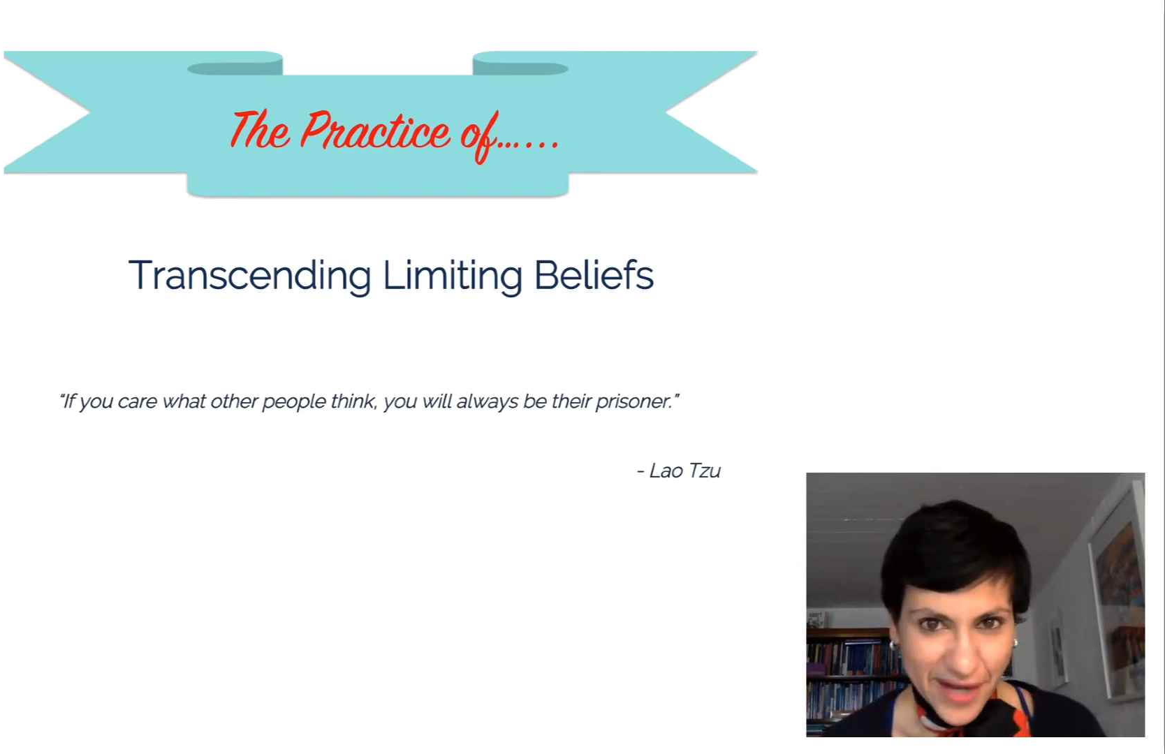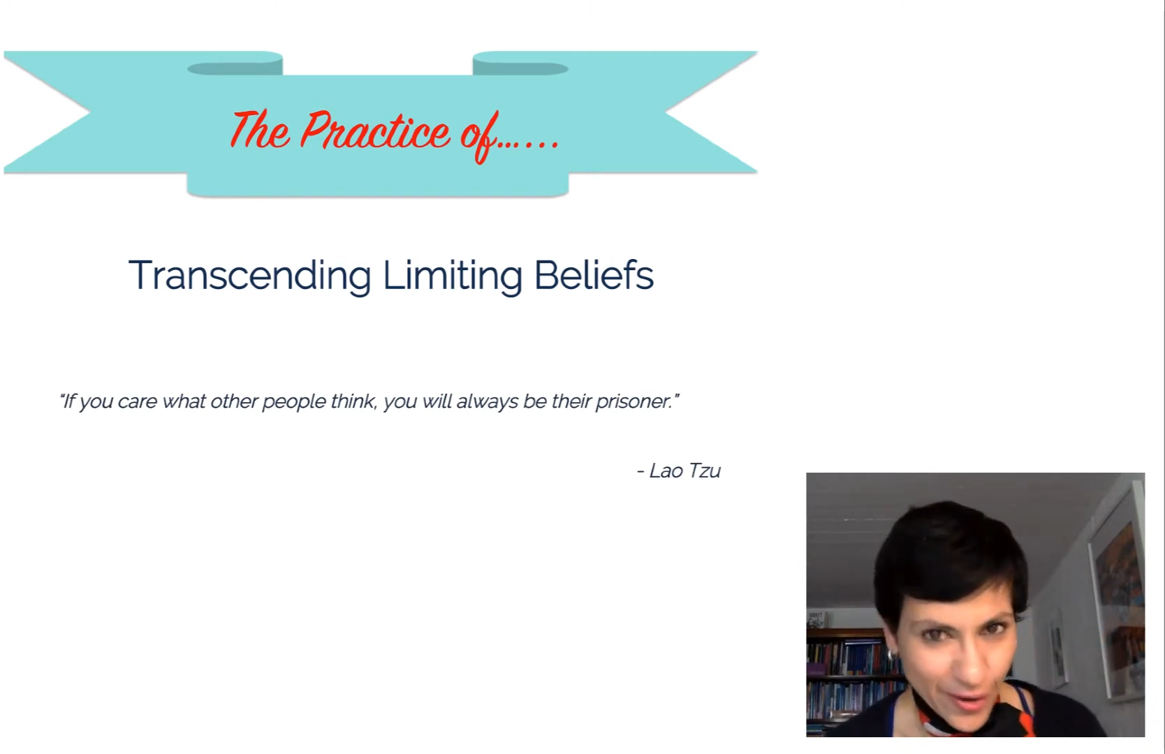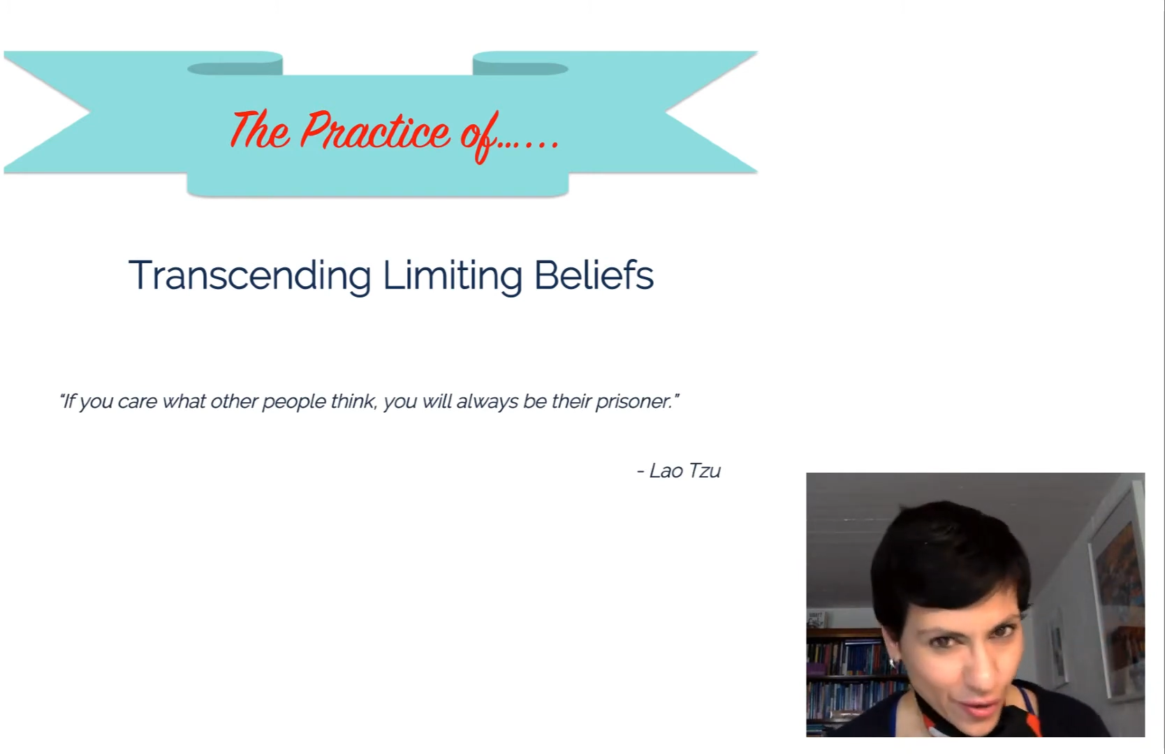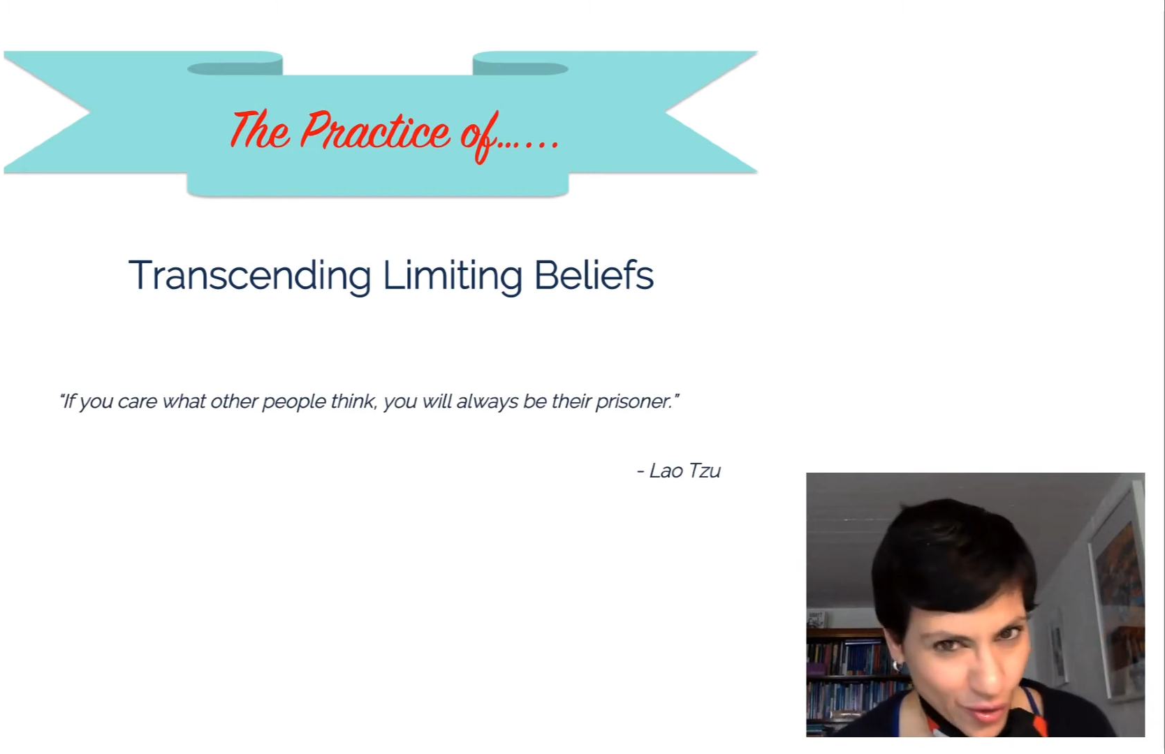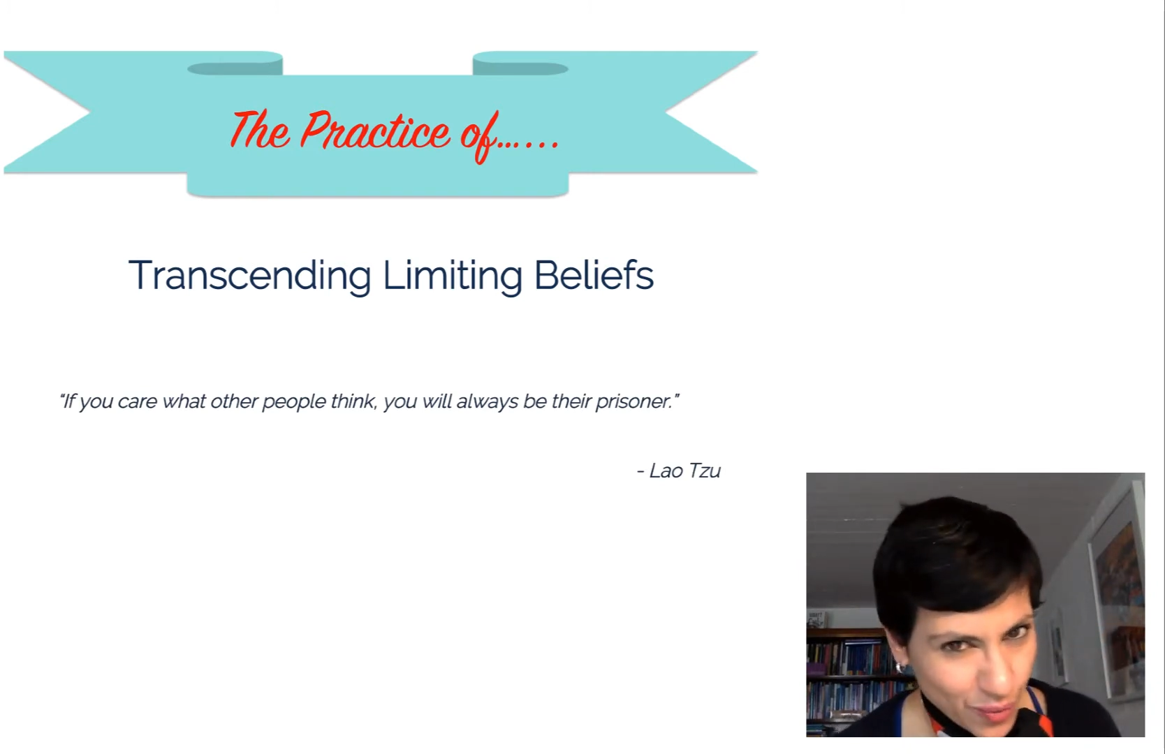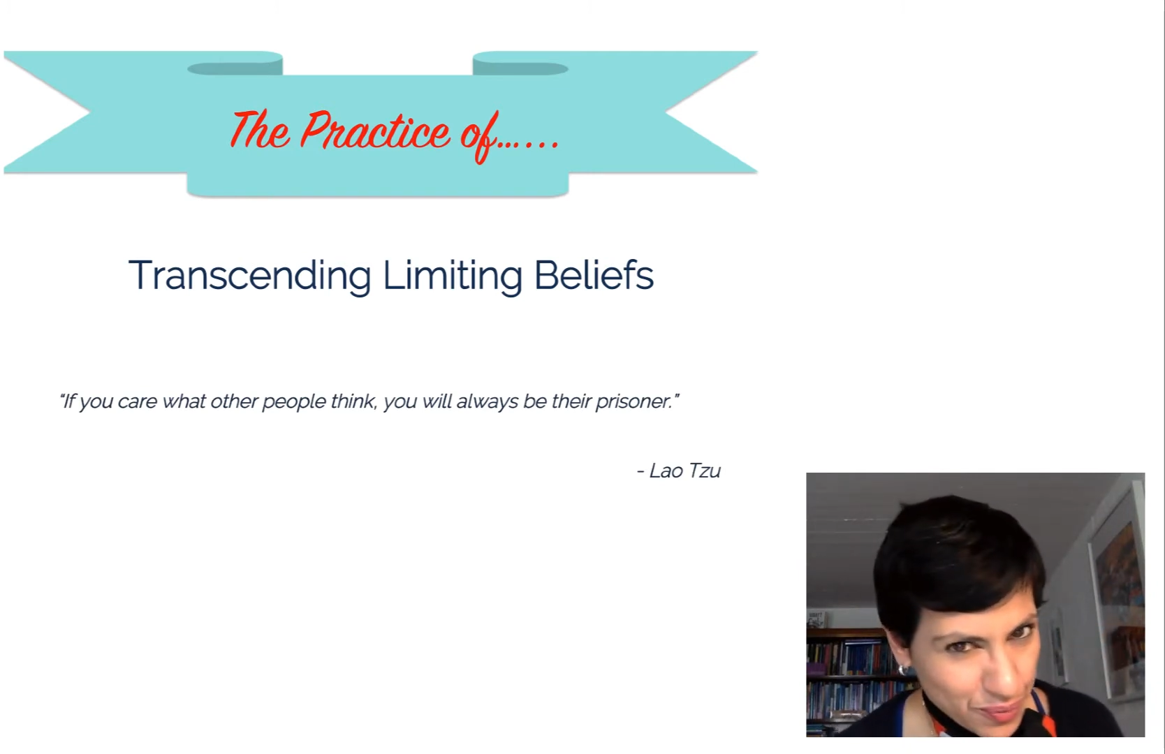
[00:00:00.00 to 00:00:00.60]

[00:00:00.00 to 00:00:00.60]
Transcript: little